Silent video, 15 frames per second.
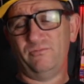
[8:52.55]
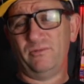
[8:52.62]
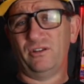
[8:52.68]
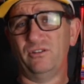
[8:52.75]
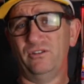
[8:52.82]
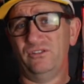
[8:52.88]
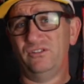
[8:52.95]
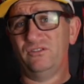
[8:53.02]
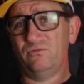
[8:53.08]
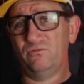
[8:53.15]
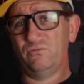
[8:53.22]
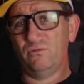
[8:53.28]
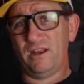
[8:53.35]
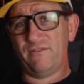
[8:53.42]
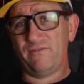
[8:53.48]
because
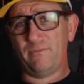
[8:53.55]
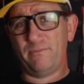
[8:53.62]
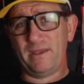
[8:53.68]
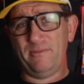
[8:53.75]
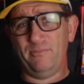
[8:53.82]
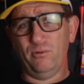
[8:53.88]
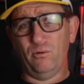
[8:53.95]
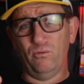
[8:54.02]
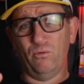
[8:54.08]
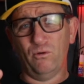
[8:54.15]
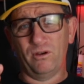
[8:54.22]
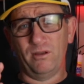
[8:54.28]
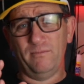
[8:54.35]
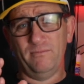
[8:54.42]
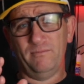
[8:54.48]
whatever people
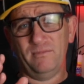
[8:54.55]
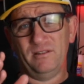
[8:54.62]
want to